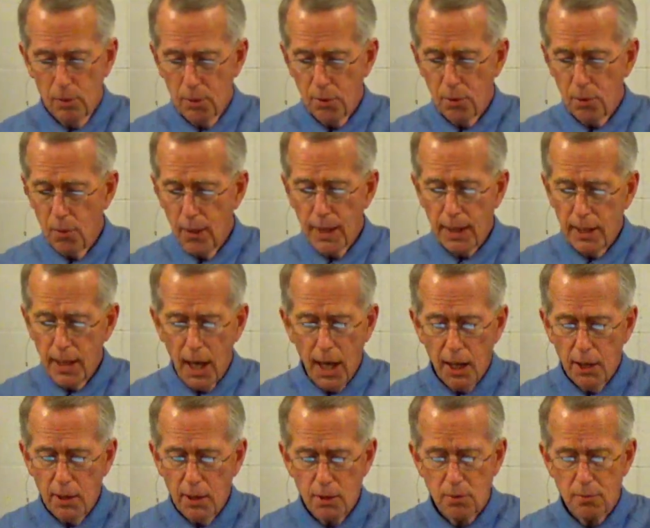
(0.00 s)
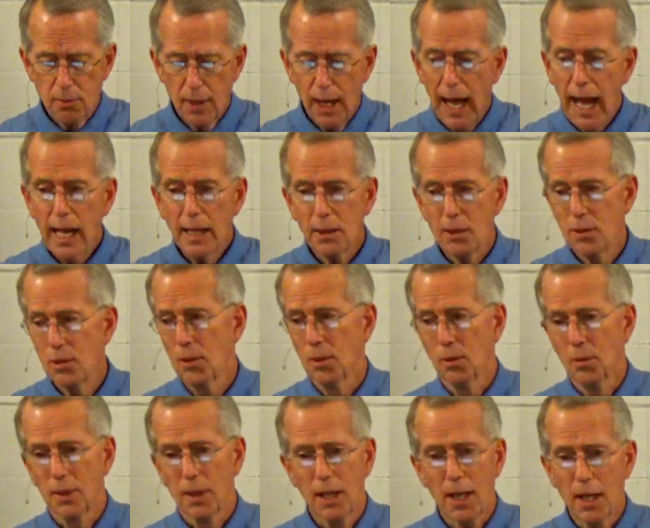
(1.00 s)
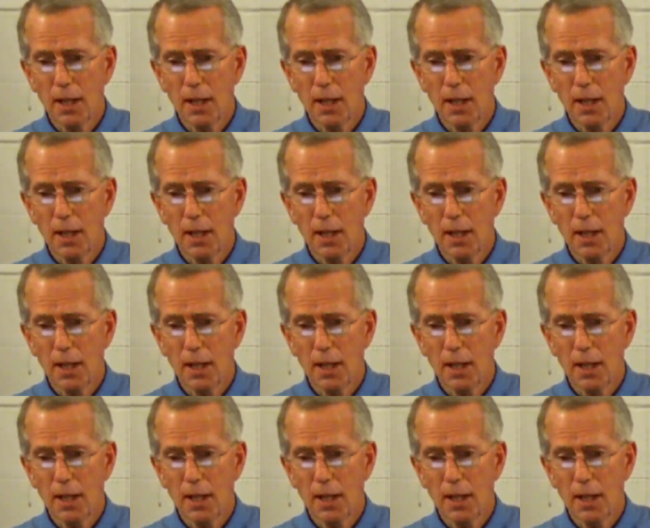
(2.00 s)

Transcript: with the right kind of attitude,